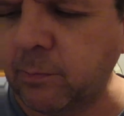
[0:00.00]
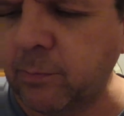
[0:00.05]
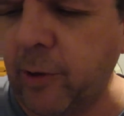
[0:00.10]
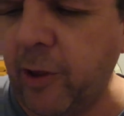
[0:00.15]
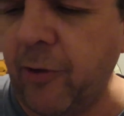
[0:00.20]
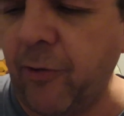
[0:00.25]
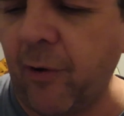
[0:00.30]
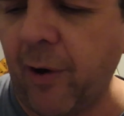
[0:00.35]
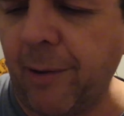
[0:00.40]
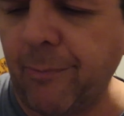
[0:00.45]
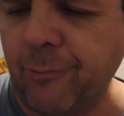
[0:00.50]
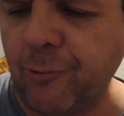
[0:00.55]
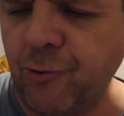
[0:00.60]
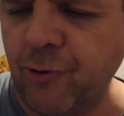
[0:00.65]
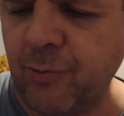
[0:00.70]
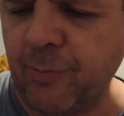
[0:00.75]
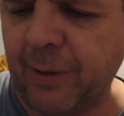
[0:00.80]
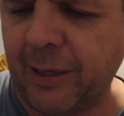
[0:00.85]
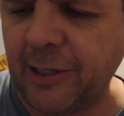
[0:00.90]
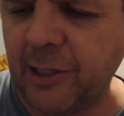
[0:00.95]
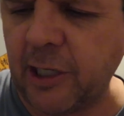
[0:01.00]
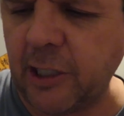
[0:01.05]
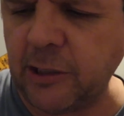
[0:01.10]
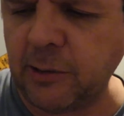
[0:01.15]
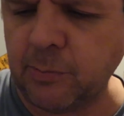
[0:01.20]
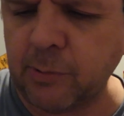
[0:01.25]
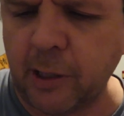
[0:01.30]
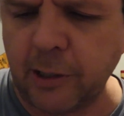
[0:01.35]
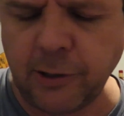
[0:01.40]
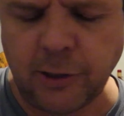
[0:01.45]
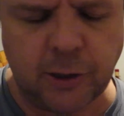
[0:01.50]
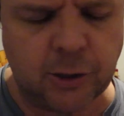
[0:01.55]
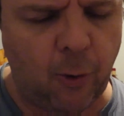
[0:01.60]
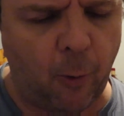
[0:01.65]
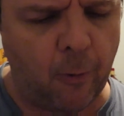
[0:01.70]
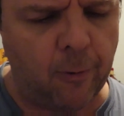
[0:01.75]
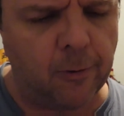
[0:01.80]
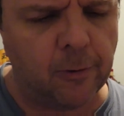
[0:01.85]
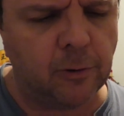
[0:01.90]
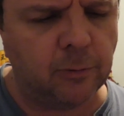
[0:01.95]
Either I'm losing my taste buds
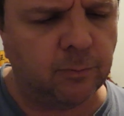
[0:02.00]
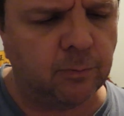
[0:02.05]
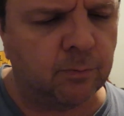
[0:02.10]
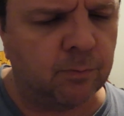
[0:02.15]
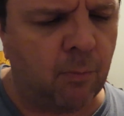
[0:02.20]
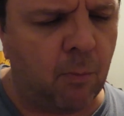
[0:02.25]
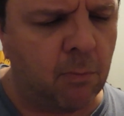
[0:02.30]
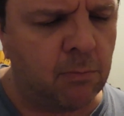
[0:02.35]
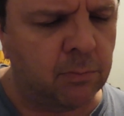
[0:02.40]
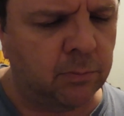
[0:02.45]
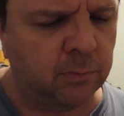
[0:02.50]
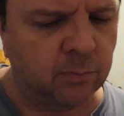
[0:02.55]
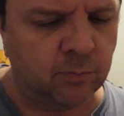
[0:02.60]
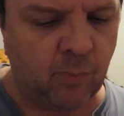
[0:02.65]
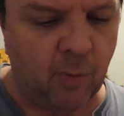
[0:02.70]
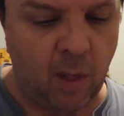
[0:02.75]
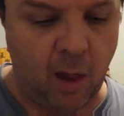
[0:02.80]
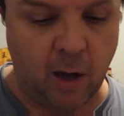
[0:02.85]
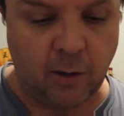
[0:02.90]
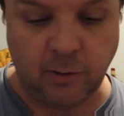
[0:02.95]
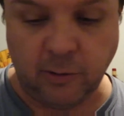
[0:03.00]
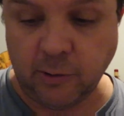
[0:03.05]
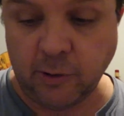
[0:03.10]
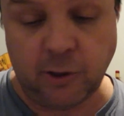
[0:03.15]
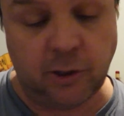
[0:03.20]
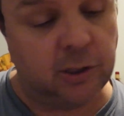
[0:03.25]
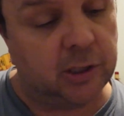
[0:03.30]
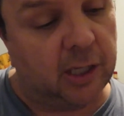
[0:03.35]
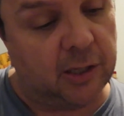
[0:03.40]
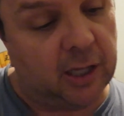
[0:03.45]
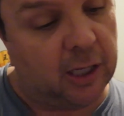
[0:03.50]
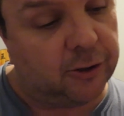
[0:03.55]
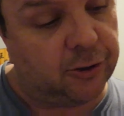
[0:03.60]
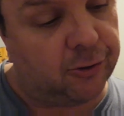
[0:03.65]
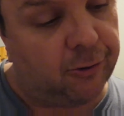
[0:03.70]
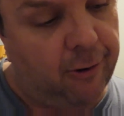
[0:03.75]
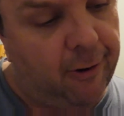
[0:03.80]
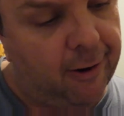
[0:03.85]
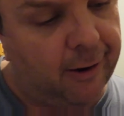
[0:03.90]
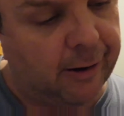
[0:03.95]
or just not that
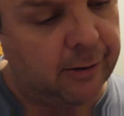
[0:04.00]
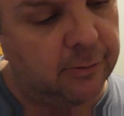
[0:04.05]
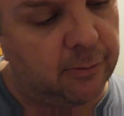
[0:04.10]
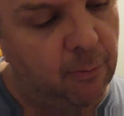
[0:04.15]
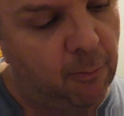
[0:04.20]
strong.